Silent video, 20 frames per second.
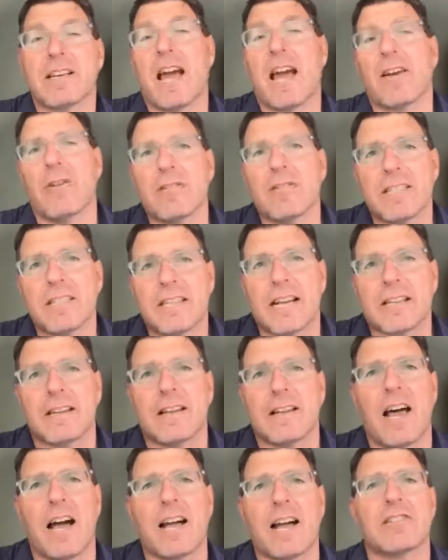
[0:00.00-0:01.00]
not only
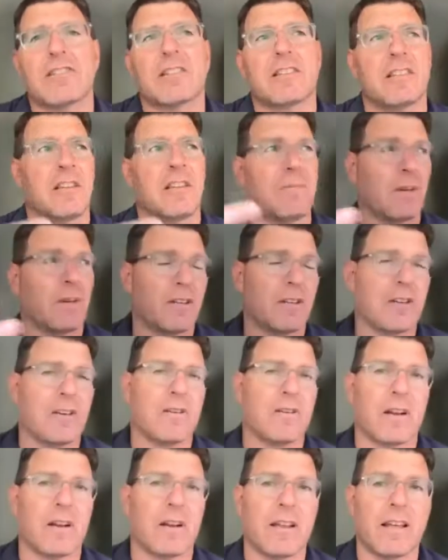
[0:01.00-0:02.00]
technologically, but in
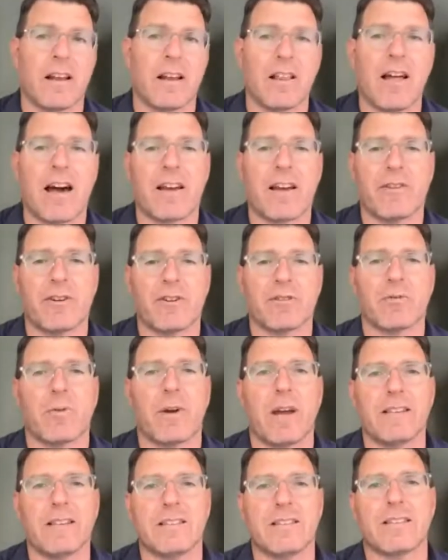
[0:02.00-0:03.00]
a lot of other
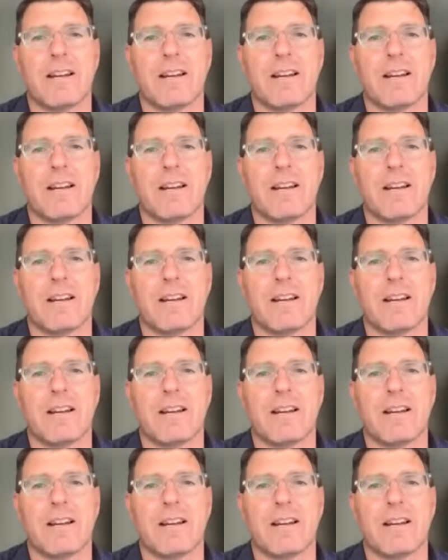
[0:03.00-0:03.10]
ways.